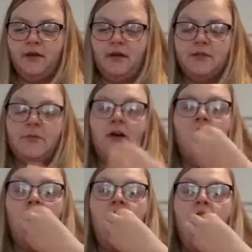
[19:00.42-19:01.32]
I guess, but
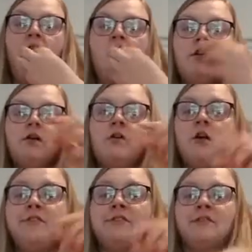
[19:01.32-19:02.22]

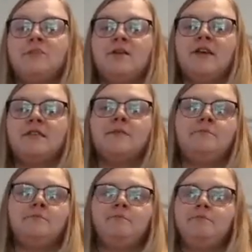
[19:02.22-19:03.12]
Crawfish Express,
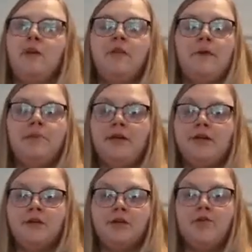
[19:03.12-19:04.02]
that
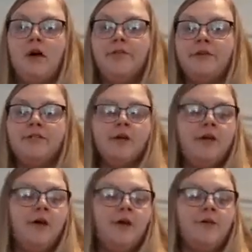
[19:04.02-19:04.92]
place, their crawfish
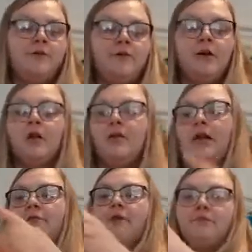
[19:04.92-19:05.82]

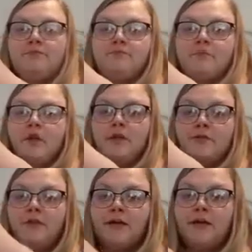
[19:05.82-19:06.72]
are, from your
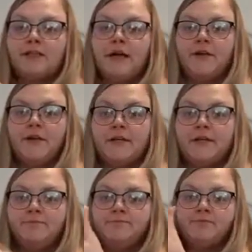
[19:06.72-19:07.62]
finger down to
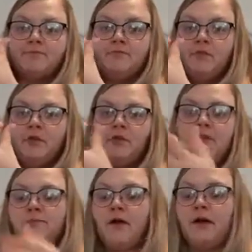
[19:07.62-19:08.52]
here. They
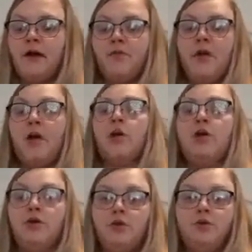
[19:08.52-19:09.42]
spread out. They are
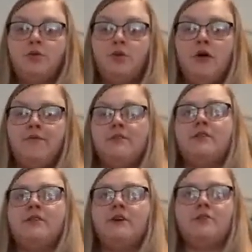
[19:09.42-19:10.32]
huge crawfish.
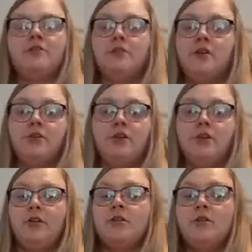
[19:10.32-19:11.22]
The tails are so good.
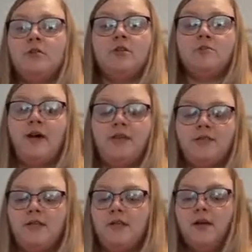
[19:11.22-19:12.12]
They're so
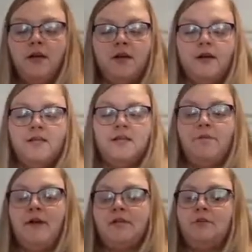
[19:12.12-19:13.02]
spicy. It's the
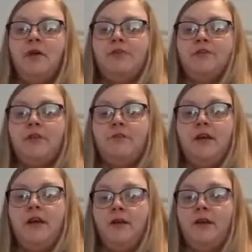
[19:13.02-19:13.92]
best crawfish I ever
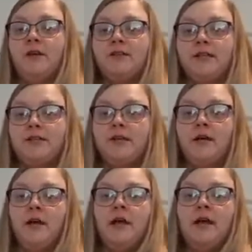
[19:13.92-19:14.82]
ate. I'm,
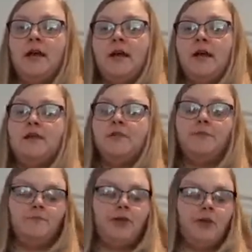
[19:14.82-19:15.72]
addicted. And
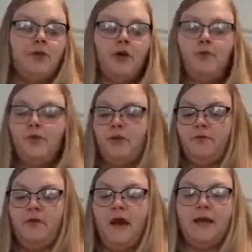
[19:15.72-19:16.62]
they're only open on
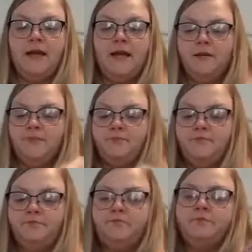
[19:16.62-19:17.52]
Friday.
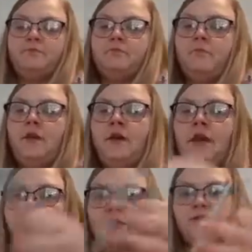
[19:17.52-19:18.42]
I
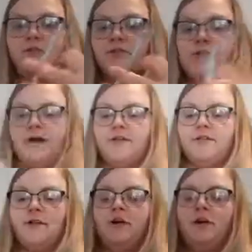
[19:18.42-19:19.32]
am going to use these
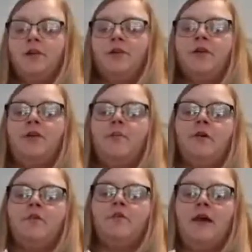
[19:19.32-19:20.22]
crackers. They're only open
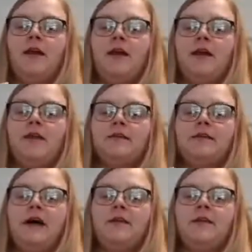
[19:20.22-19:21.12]
on Friday and
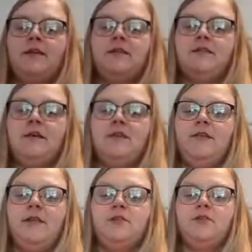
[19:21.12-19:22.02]
Saturdays, and
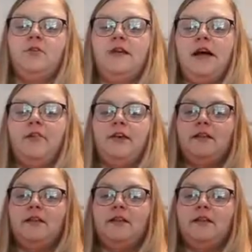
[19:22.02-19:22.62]
they are sold out.